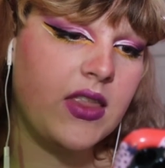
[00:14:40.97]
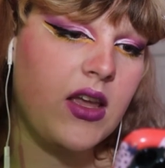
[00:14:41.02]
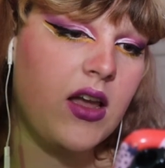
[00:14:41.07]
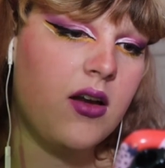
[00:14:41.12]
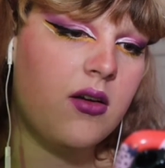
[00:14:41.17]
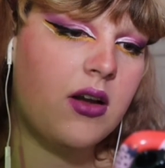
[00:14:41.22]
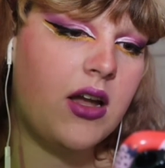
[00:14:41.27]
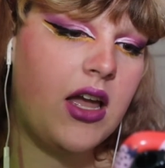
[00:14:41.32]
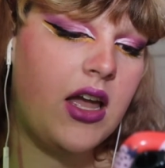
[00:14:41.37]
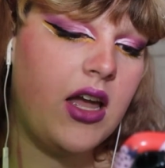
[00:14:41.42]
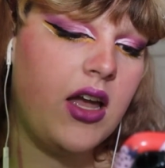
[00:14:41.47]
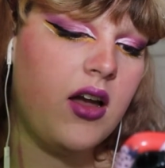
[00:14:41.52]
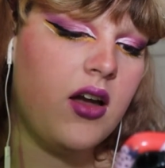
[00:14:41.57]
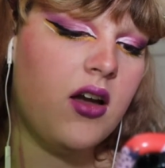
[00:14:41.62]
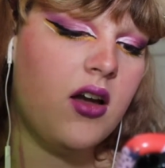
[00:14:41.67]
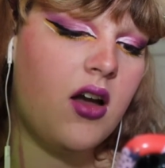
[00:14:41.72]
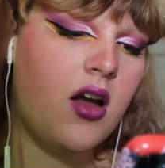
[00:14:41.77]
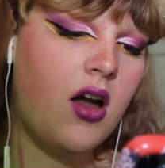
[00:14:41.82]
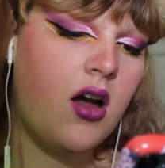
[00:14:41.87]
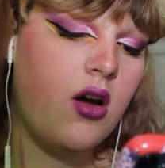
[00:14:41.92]
Okay.
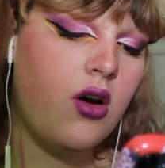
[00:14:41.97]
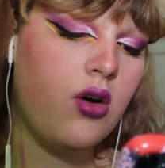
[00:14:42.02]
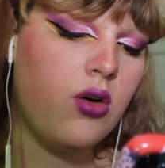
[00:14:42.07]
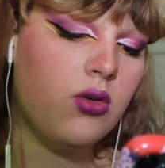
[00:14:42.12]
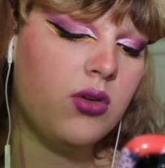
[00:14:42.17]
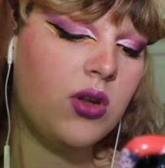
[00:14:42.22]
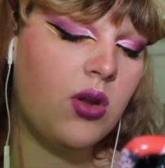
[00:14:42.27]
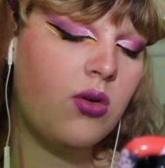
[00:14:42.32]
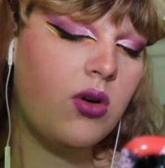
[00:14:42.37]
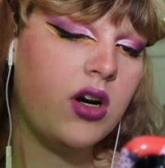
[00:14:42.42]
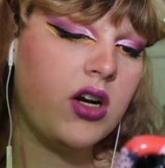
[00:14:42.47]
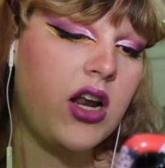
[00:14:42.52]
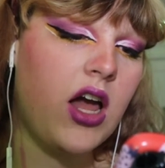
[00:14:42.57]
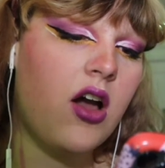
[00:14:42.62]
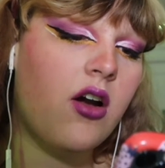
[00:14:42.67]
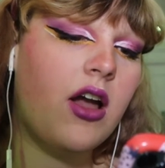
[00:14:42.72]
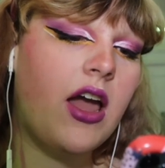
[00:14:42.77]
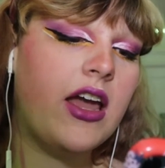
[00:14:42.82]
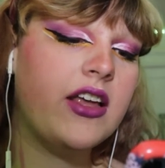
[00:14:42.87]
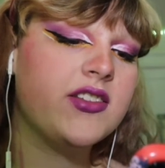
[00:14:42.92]
Oh, Lord.
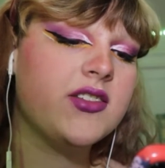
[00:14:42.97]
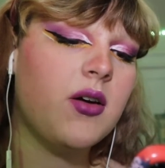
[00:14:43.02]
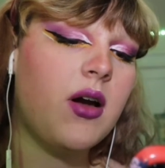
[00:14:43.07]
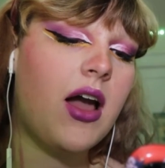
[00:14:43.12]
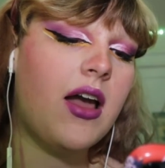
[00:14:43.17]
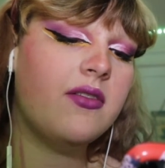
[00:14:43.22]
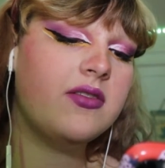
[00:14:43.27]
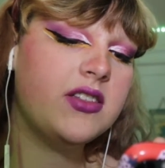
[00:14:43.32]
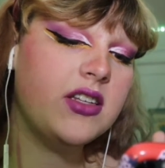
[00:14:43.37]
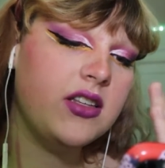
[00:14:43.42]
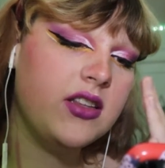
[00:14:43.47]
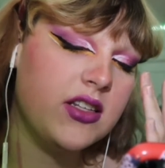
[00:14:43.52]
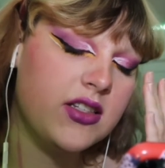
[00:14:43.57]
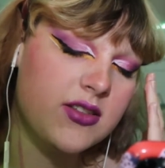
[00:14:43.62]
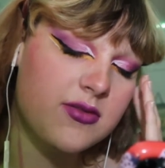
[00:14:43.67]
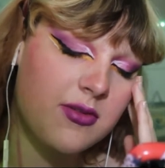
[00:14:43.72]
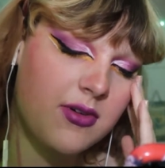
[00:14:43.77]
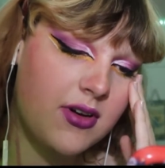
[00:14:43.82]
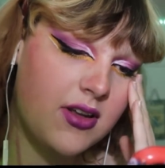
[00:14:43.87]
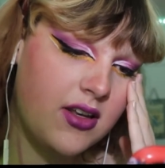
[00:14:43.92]
Okay, so I've seen
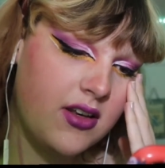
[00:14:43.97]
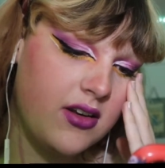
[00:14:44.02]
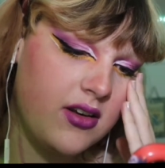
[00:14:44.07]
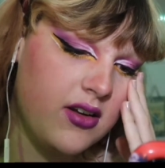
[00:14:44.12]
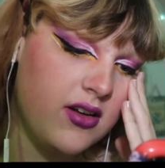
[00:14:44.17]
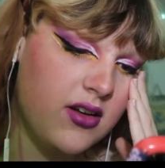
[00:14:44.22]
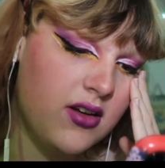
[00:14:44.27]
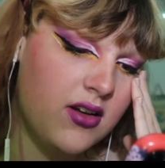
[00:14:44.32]
this one.